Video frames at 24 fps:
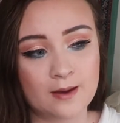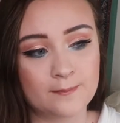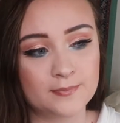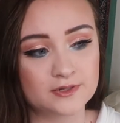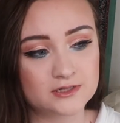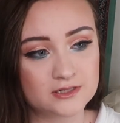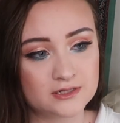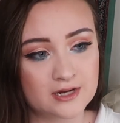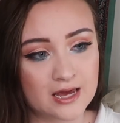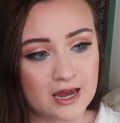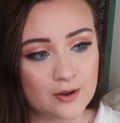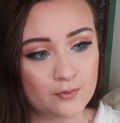
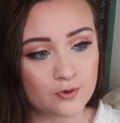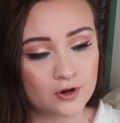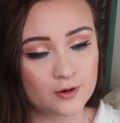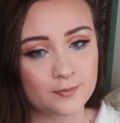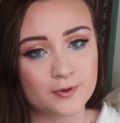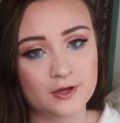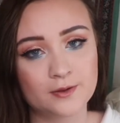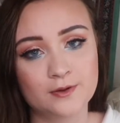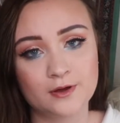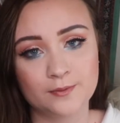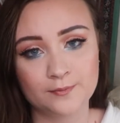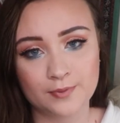But today, we're going
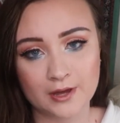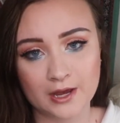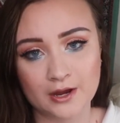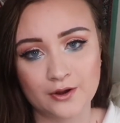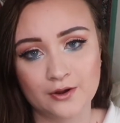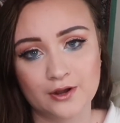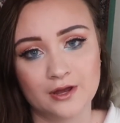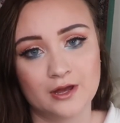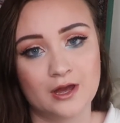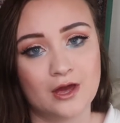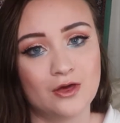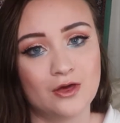to be
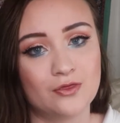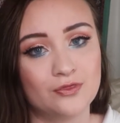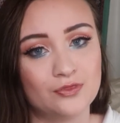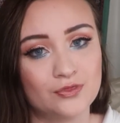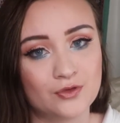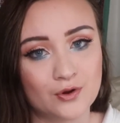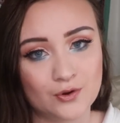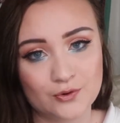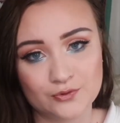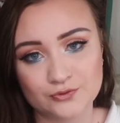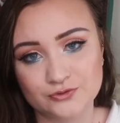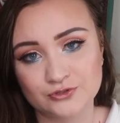comparing
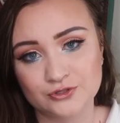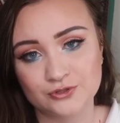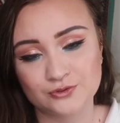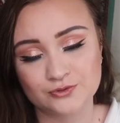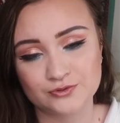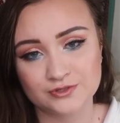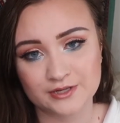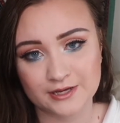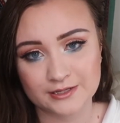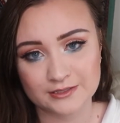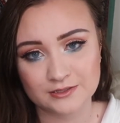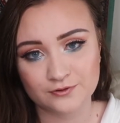those 2
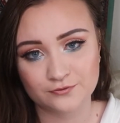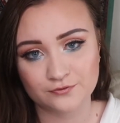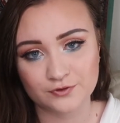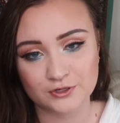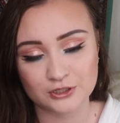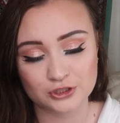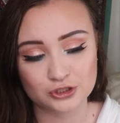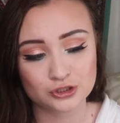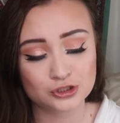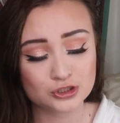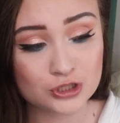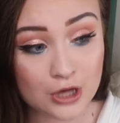sets of
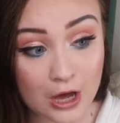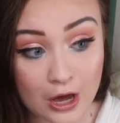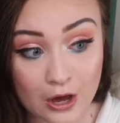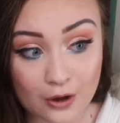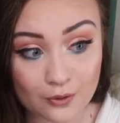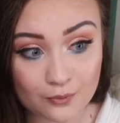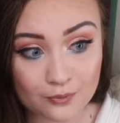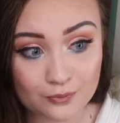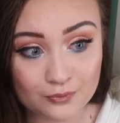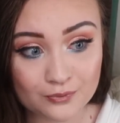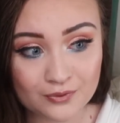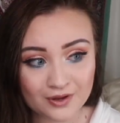fish. So,
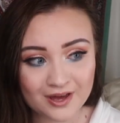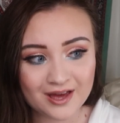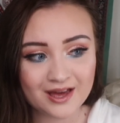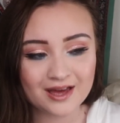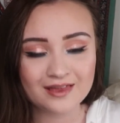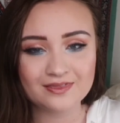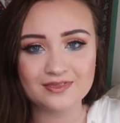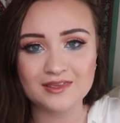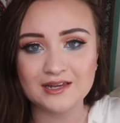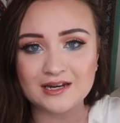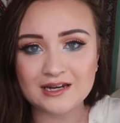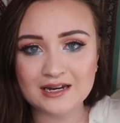
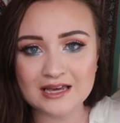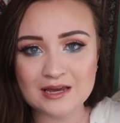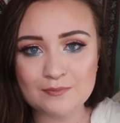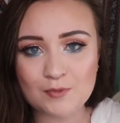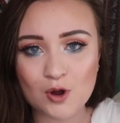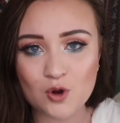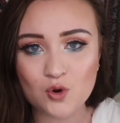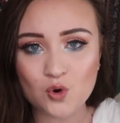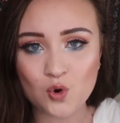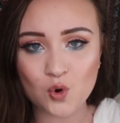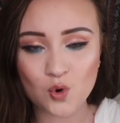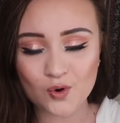the
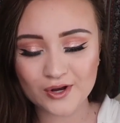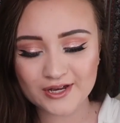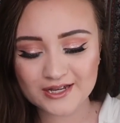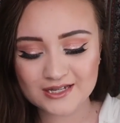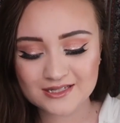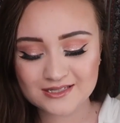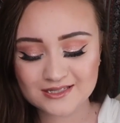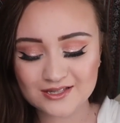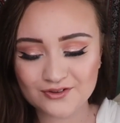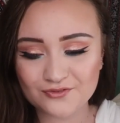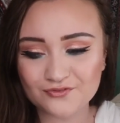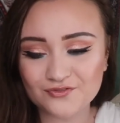NEMO kois
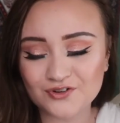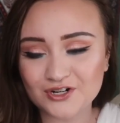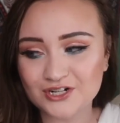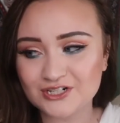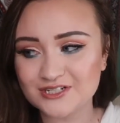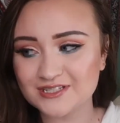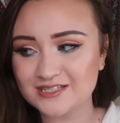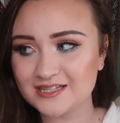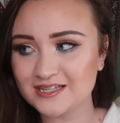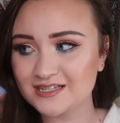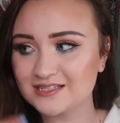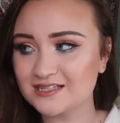
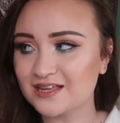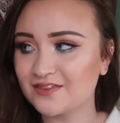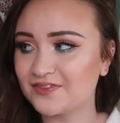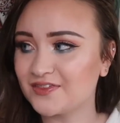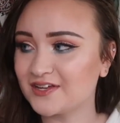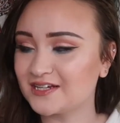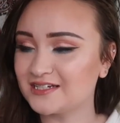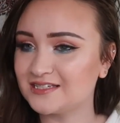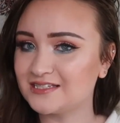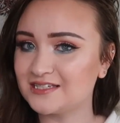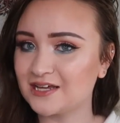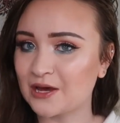versus
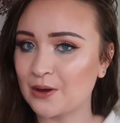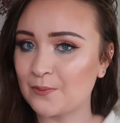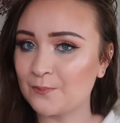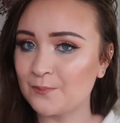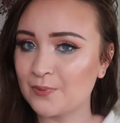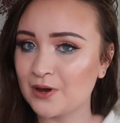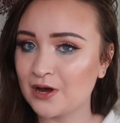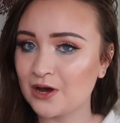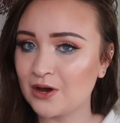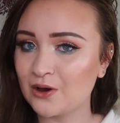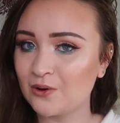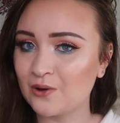the
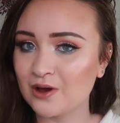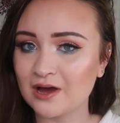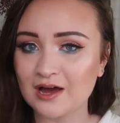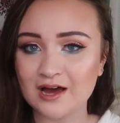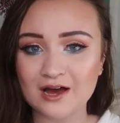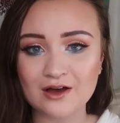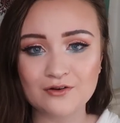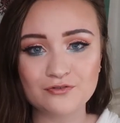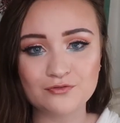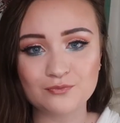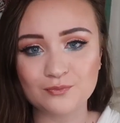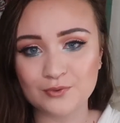DUMBO
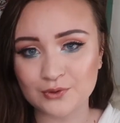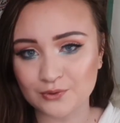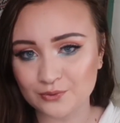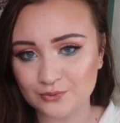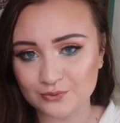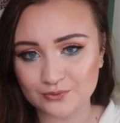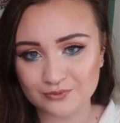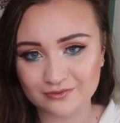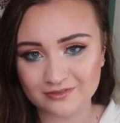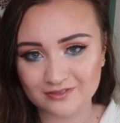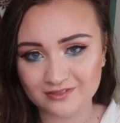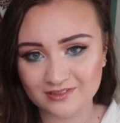
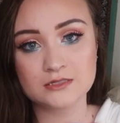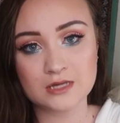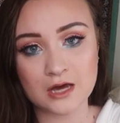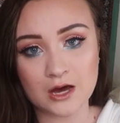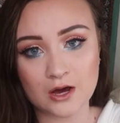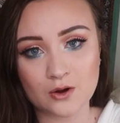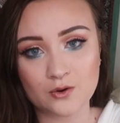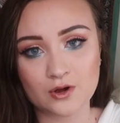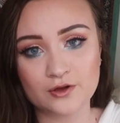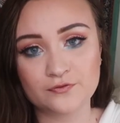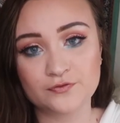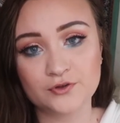HALFMOON.
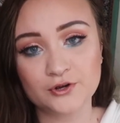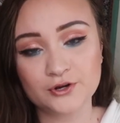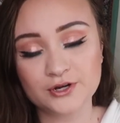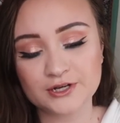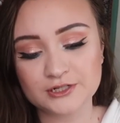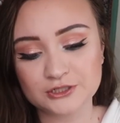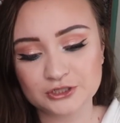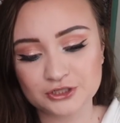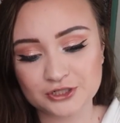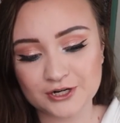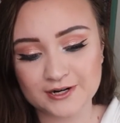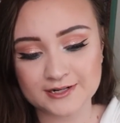So, if you're
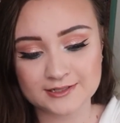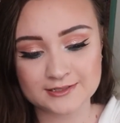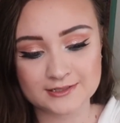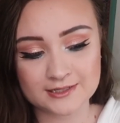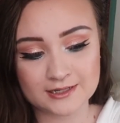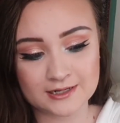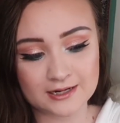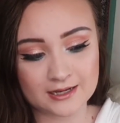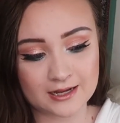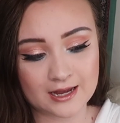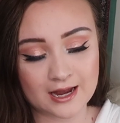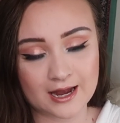
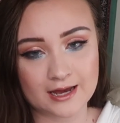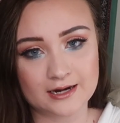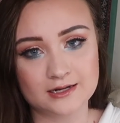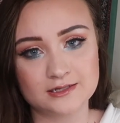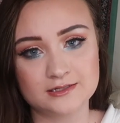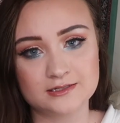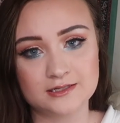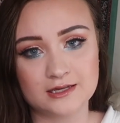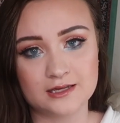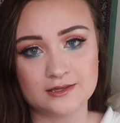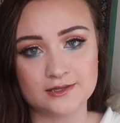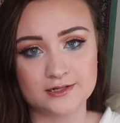interested in kind of
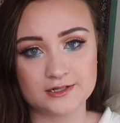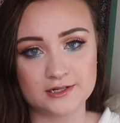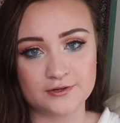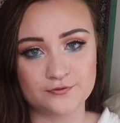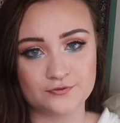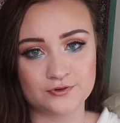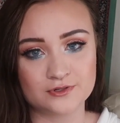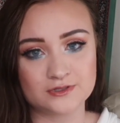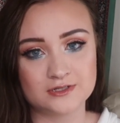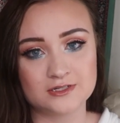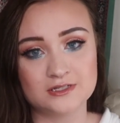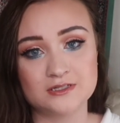seeing the
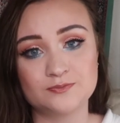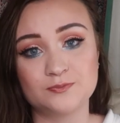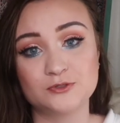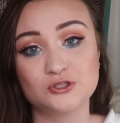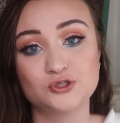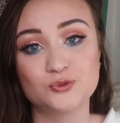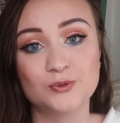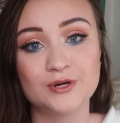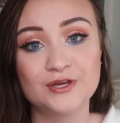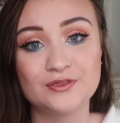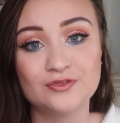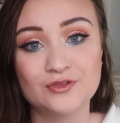differences
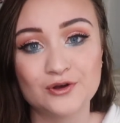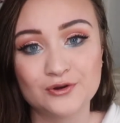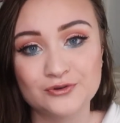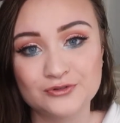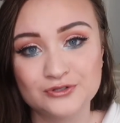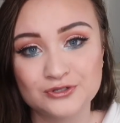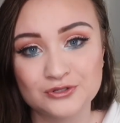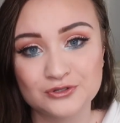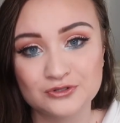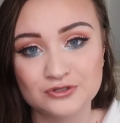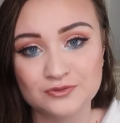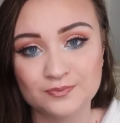between those
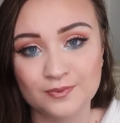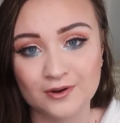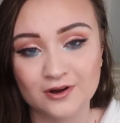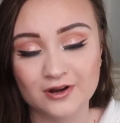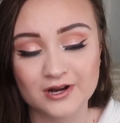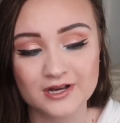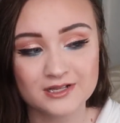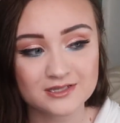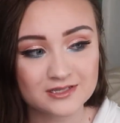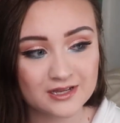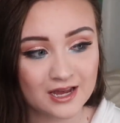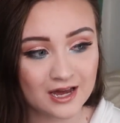2
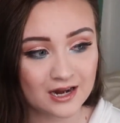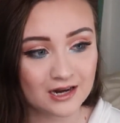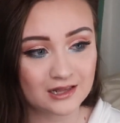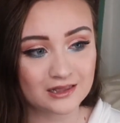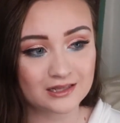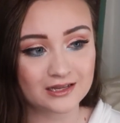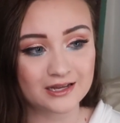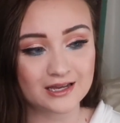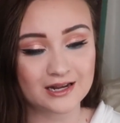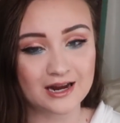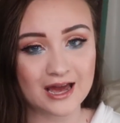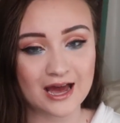spawns, kind of
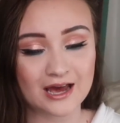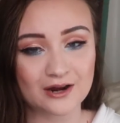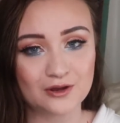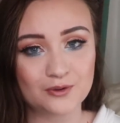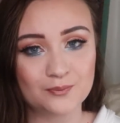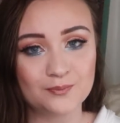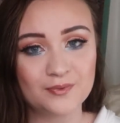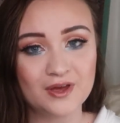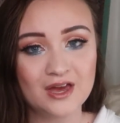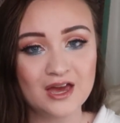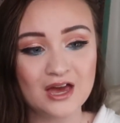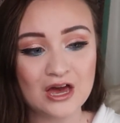looking at
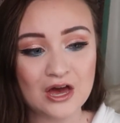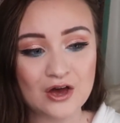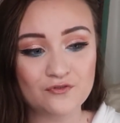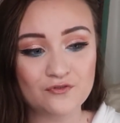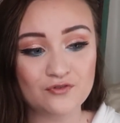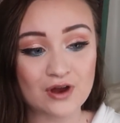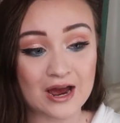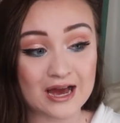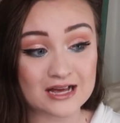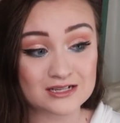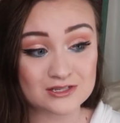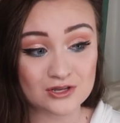them
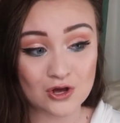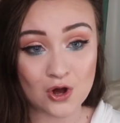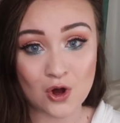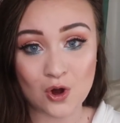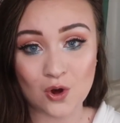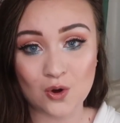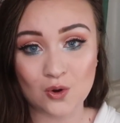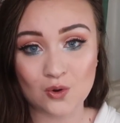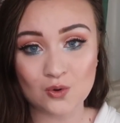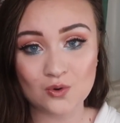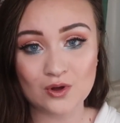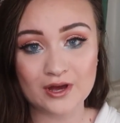as a
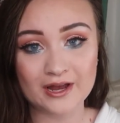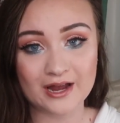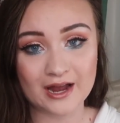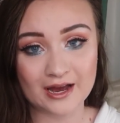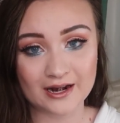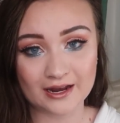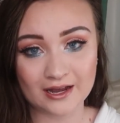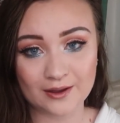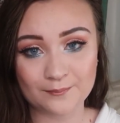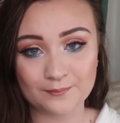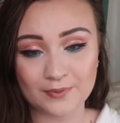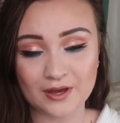whole and
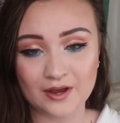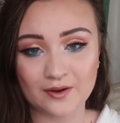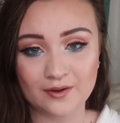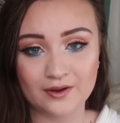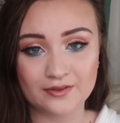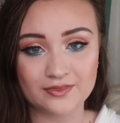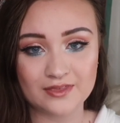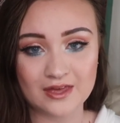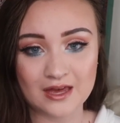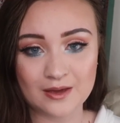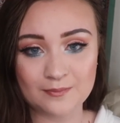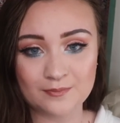kind of
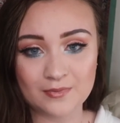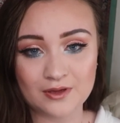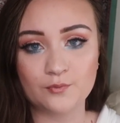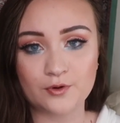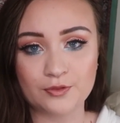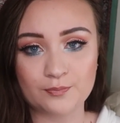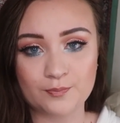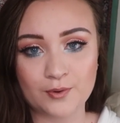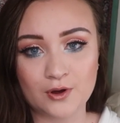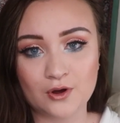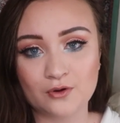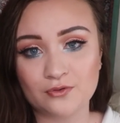comparing them
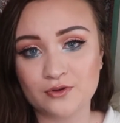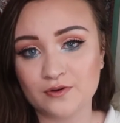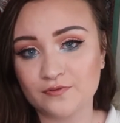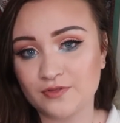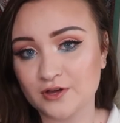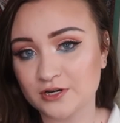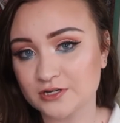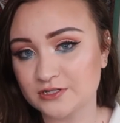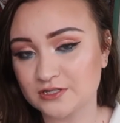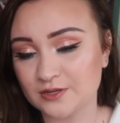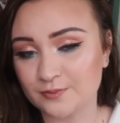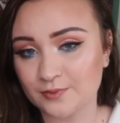with both of
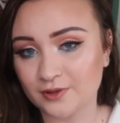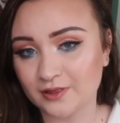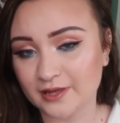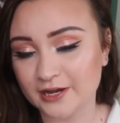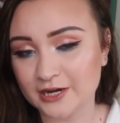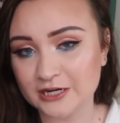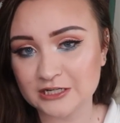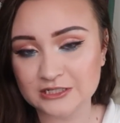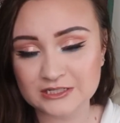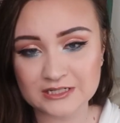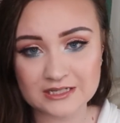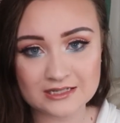their
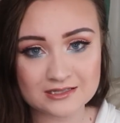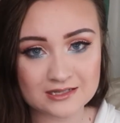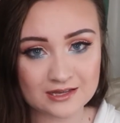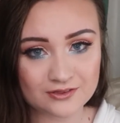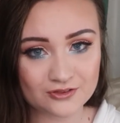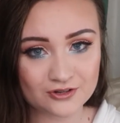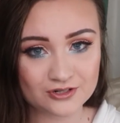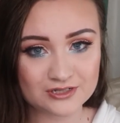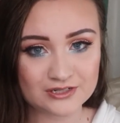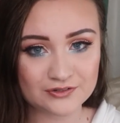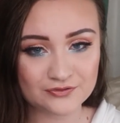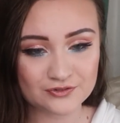similarities and
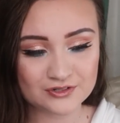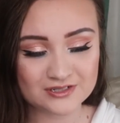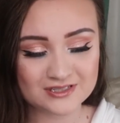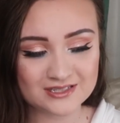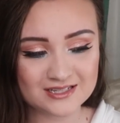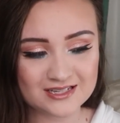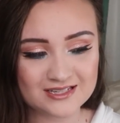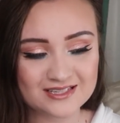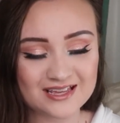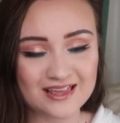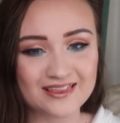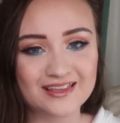their
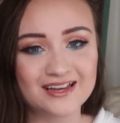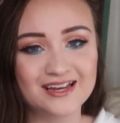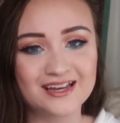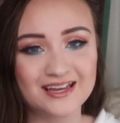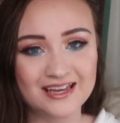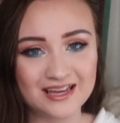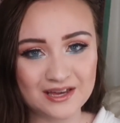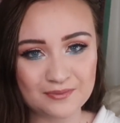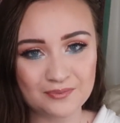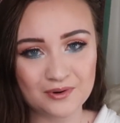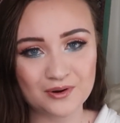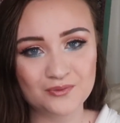differences, and then
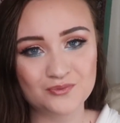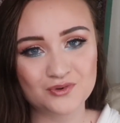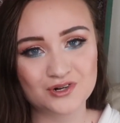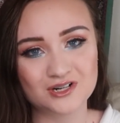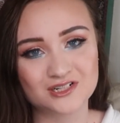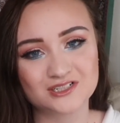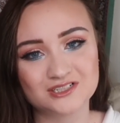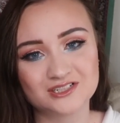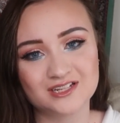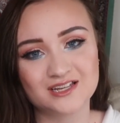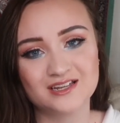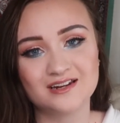keep on
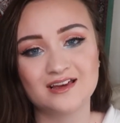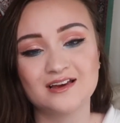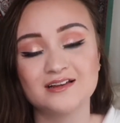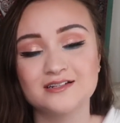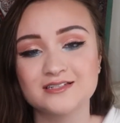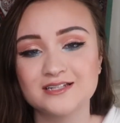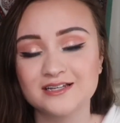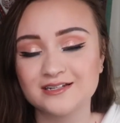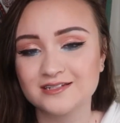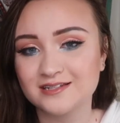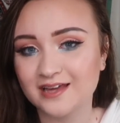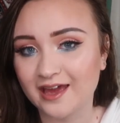watching
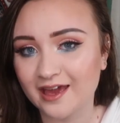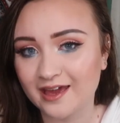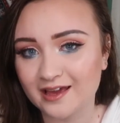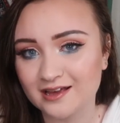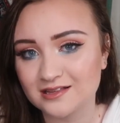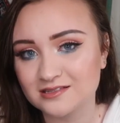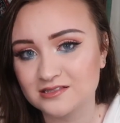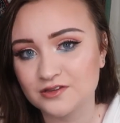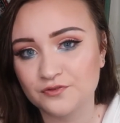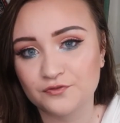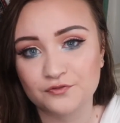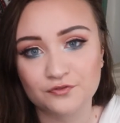
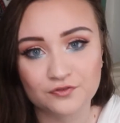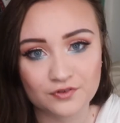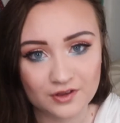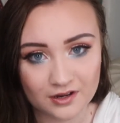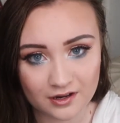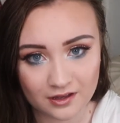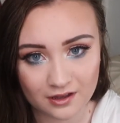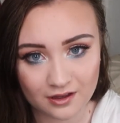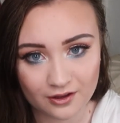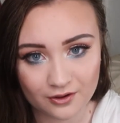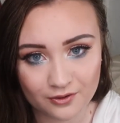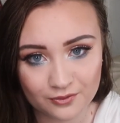today's
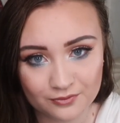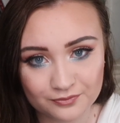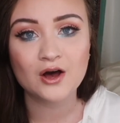video.